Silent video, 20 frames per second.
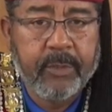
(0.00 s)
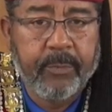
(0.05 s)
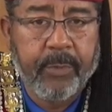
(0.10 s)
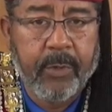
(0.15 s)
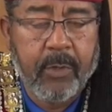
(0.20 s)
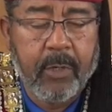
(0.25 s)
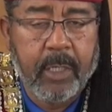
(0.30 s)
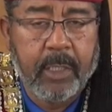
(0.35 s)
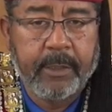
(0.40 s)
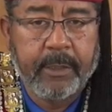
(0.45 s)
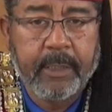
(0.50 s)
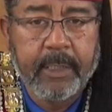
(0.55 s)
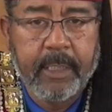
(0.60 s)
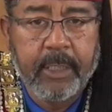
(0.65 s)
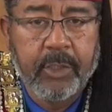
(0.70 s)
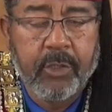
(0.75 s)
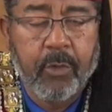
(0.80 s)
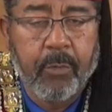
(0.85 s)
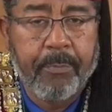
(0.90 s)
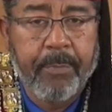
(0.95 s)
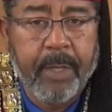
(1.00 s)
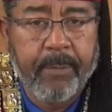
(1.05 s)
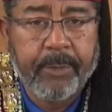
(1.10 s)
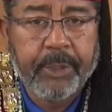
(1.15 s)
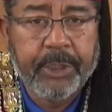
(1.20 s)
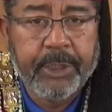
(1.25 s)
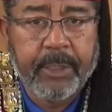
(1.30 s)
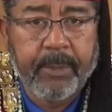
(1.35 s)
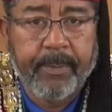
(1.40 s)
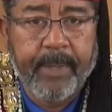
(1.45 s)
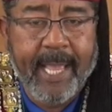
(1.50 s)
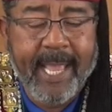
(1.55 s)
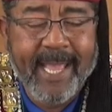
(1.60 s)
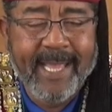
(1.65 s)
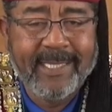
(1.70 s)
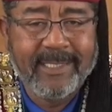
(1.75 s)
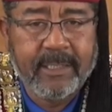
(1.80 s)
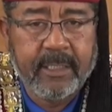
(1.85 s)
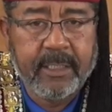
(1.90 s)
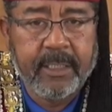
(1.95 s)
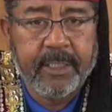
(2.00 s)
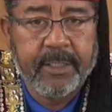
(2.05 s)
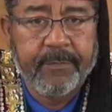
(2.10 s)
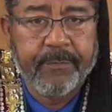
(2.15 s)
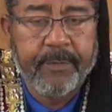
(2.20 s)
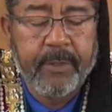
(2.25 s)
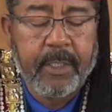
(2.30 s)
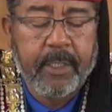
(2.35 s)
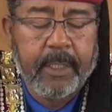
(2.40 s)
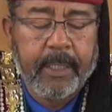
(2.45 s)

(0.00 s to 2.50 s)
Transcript: upon your membership as of